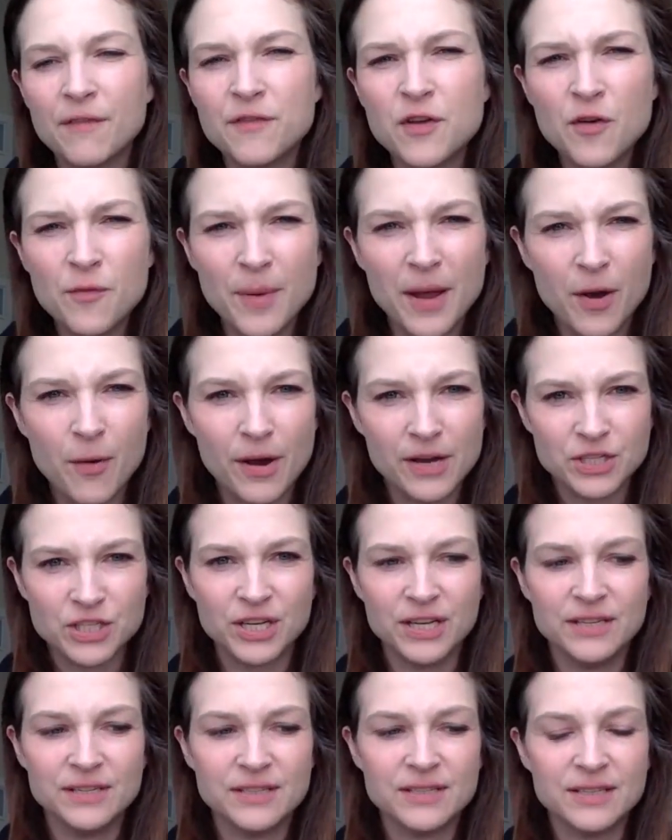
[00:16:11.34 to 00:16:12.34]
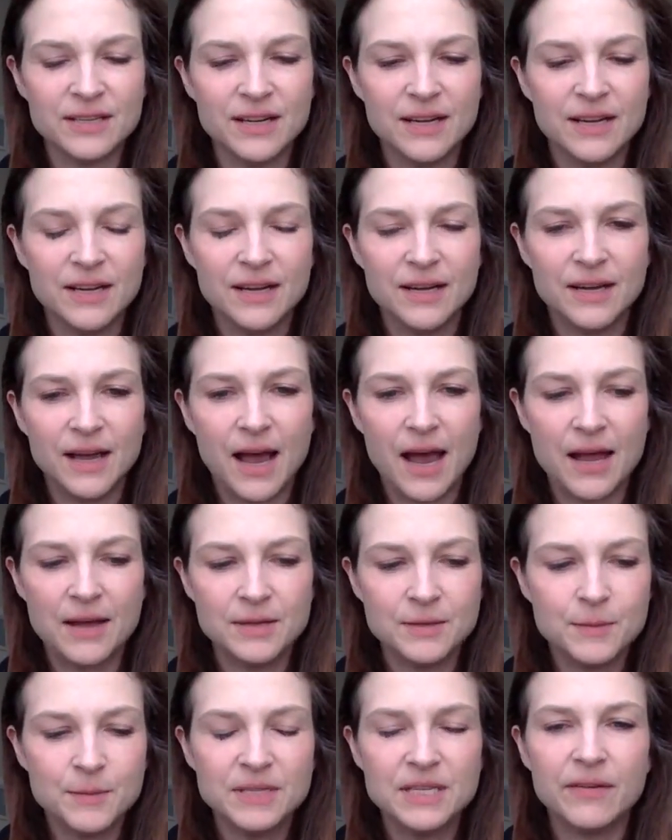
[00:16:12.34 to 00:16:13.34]
few of my questions. I
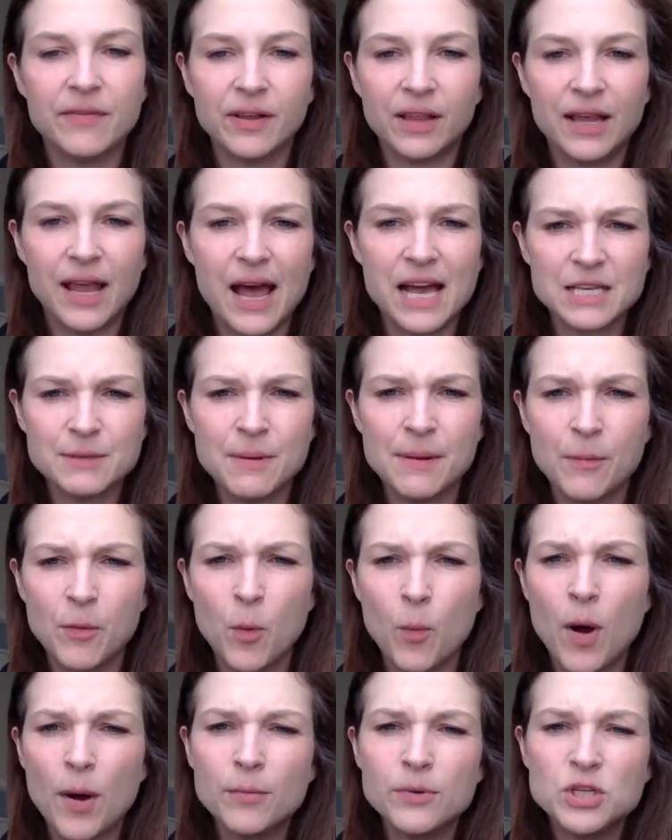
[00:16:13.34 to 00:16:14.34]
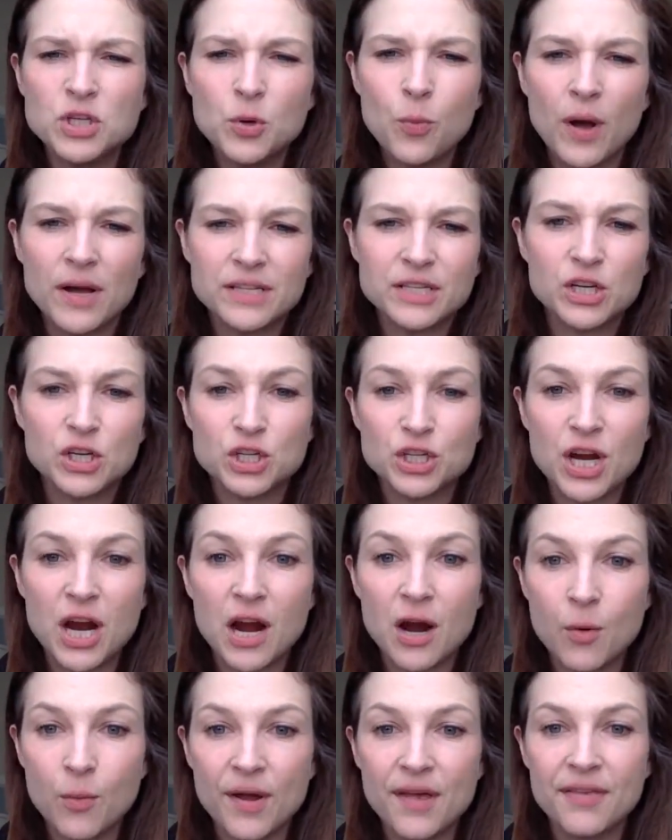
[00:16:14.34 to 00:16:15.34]
specifically ask people, what would you want to
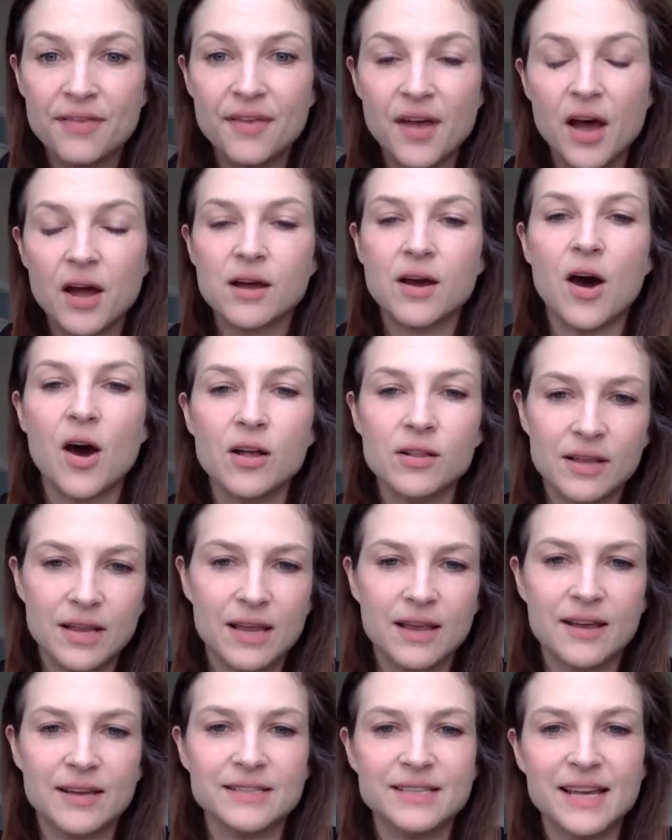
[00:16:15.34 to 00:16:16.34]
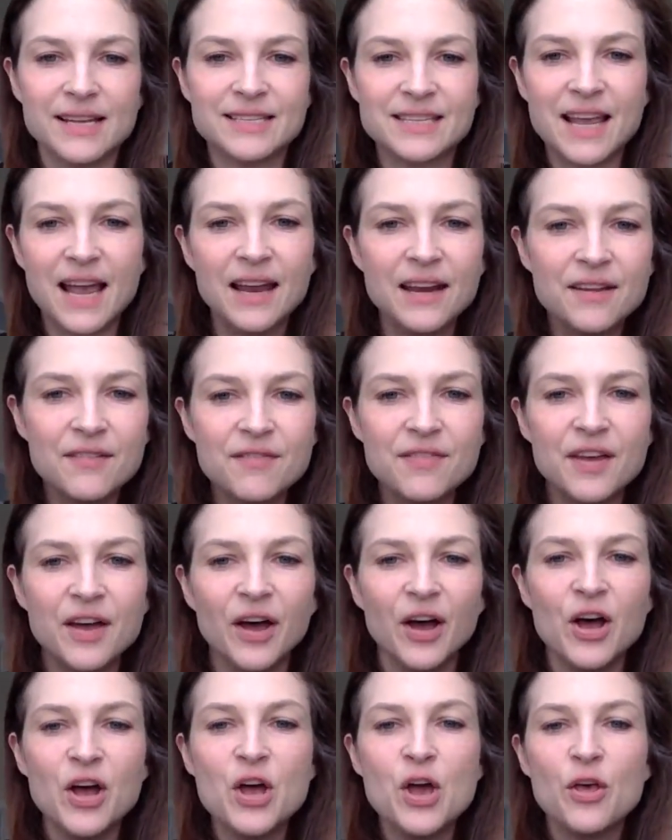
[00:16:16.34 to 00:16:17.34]
share with a colleague? Because that's kind of
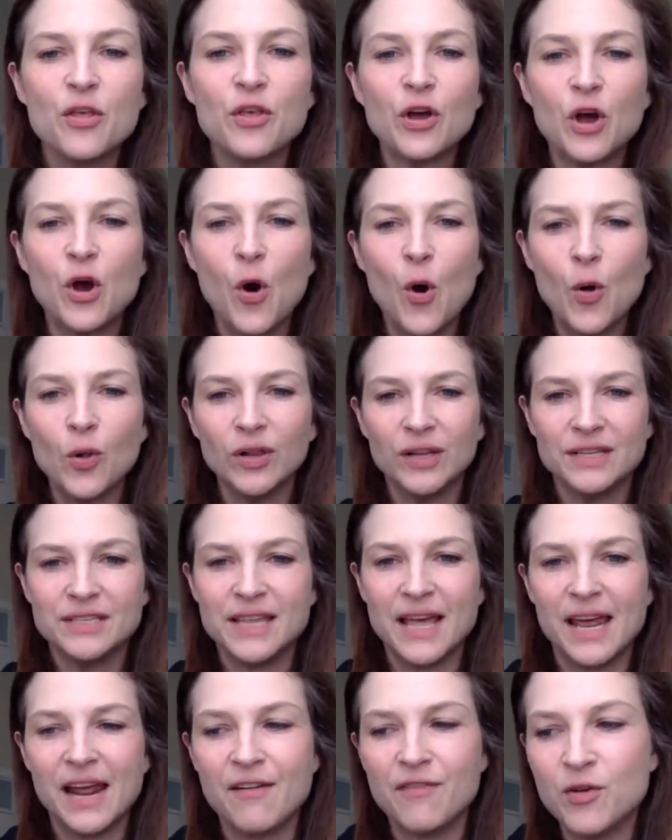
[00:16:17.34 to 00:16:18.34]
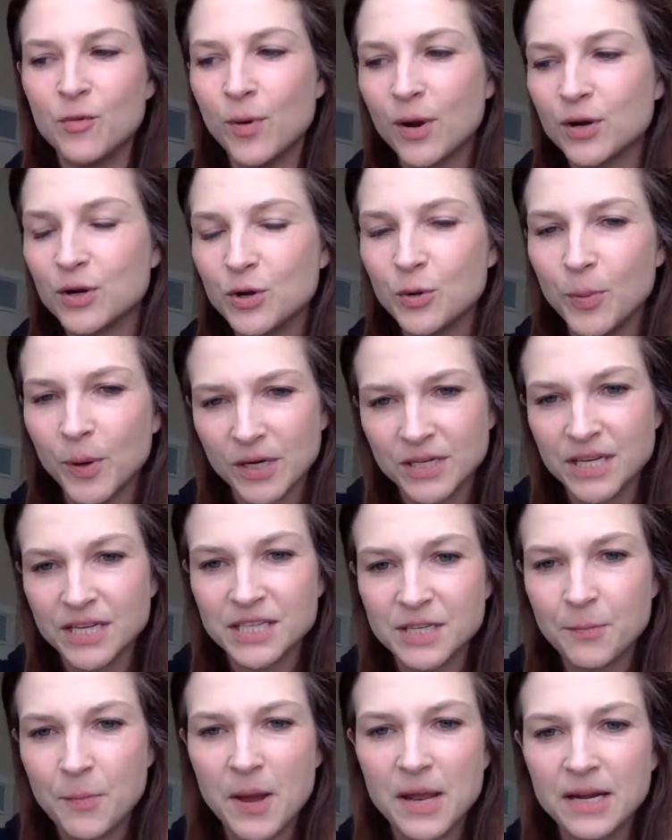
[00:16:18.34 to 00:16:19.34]
the goal, is that everyone who
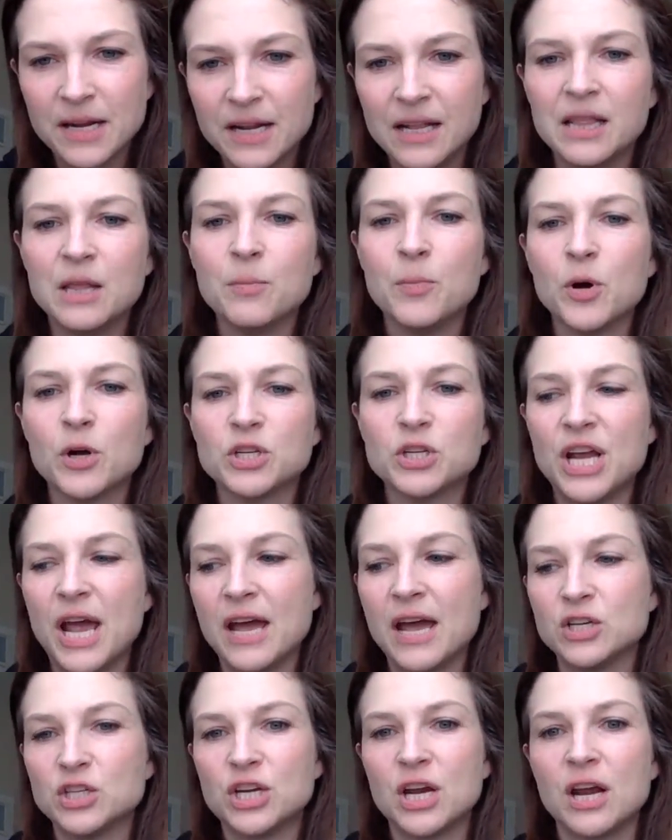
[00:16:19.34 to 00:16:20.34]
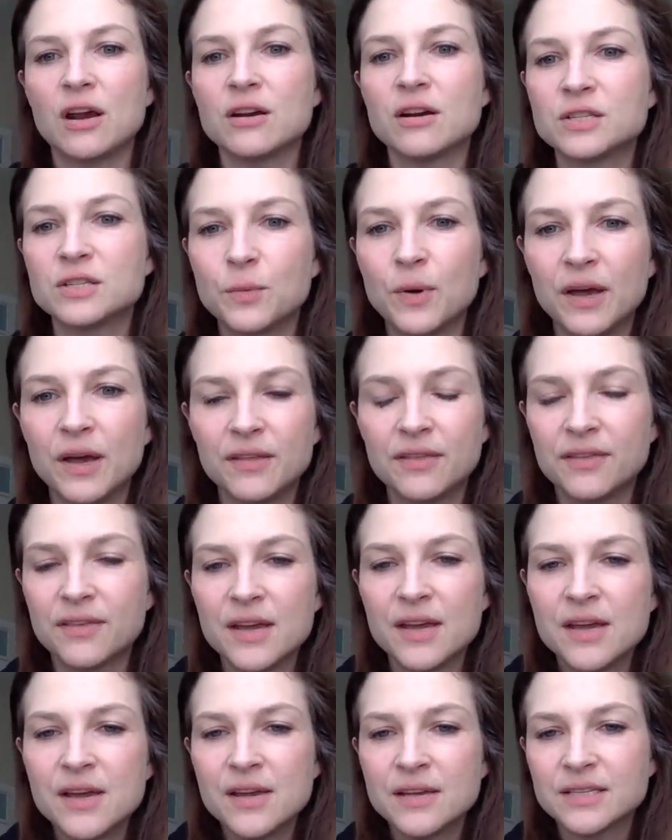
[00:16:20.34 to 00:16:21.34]
participated in the book chat shares with
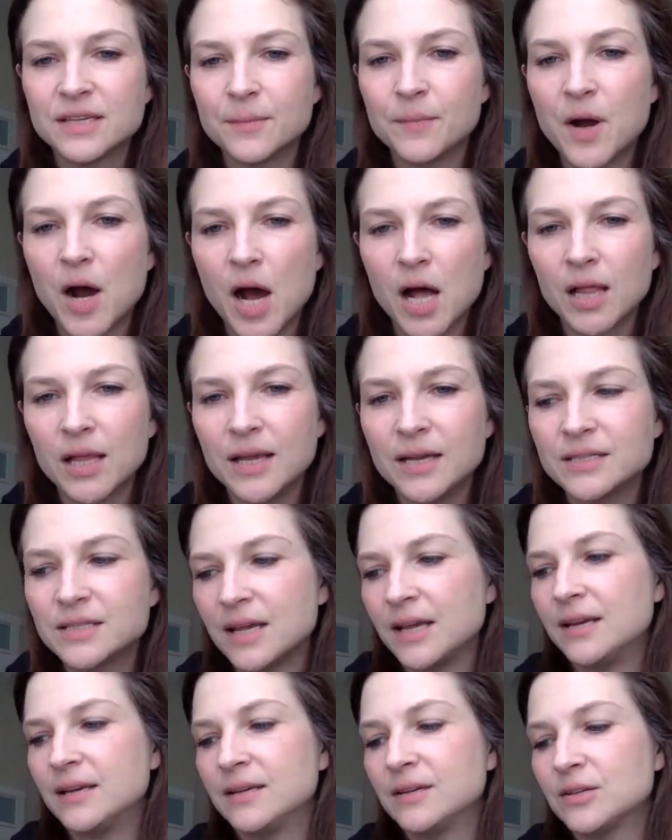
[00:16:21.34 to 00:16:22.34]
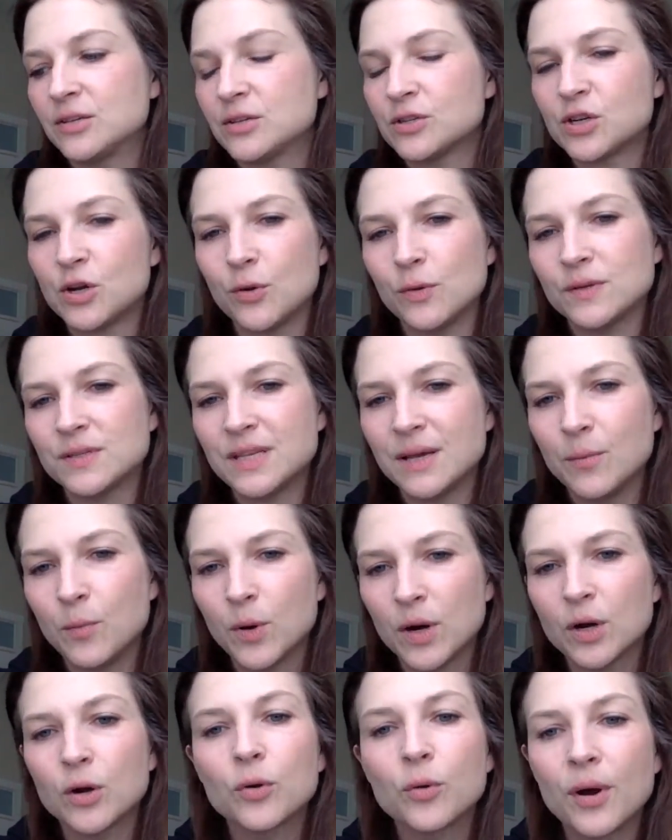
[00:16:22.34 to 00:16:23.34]
some colleagues and shows them what
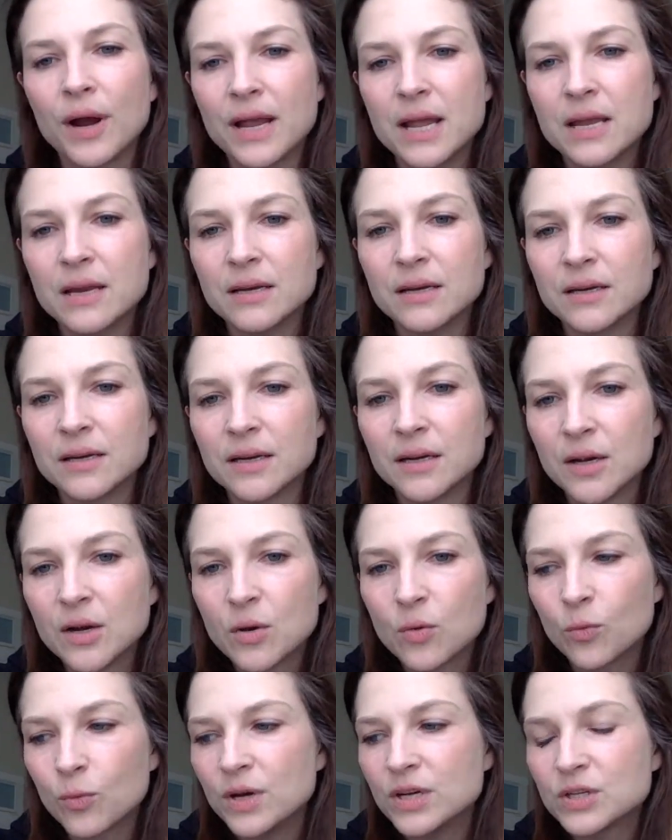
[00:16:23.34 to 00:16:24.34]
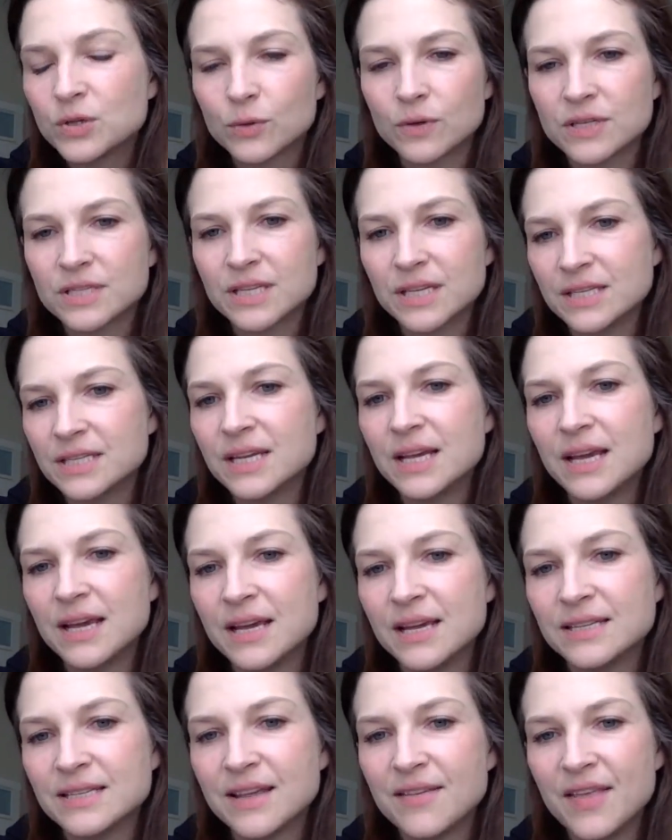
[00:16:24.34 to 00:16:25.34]
a great resource this
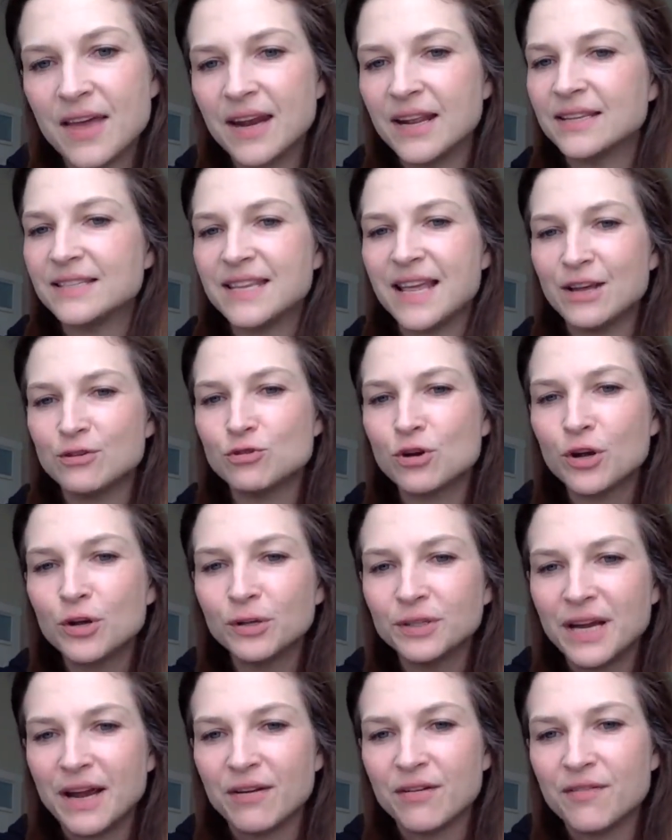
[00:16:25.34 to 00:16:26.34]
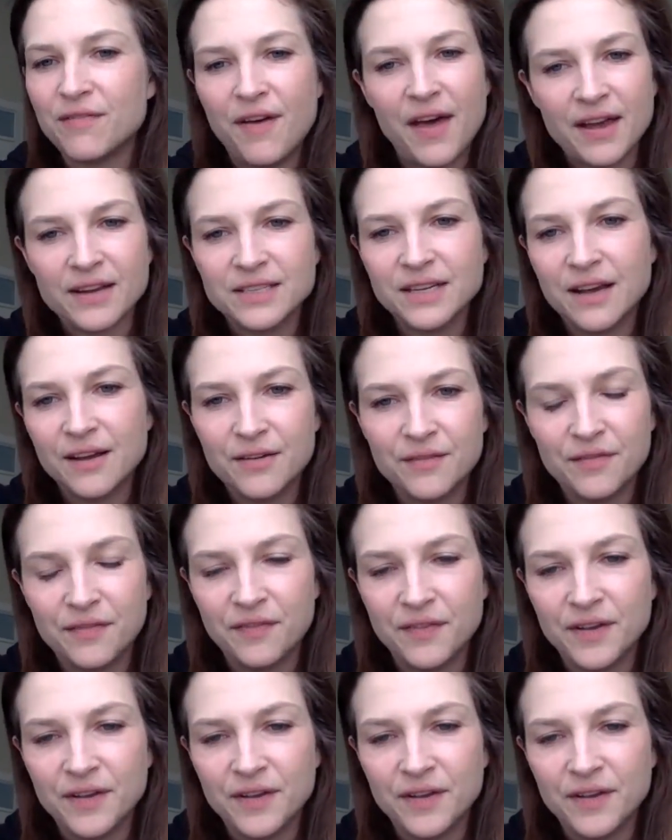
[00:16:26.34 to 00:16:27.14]
is. And then it's that trickle down effect of,